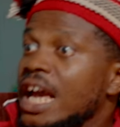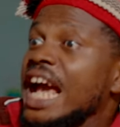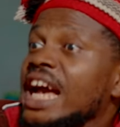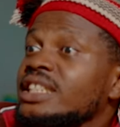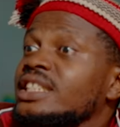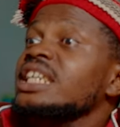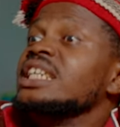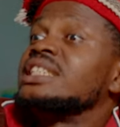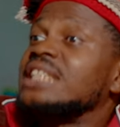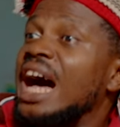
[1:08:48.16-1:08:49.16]
Yes.
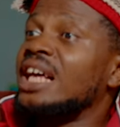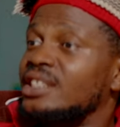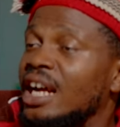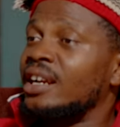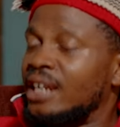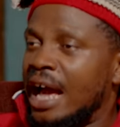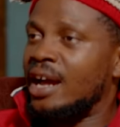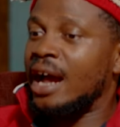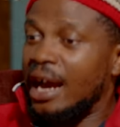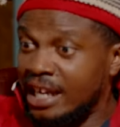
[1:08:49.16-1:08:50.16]
80,000
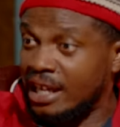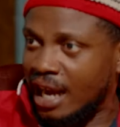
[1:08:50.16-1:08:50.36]
naira in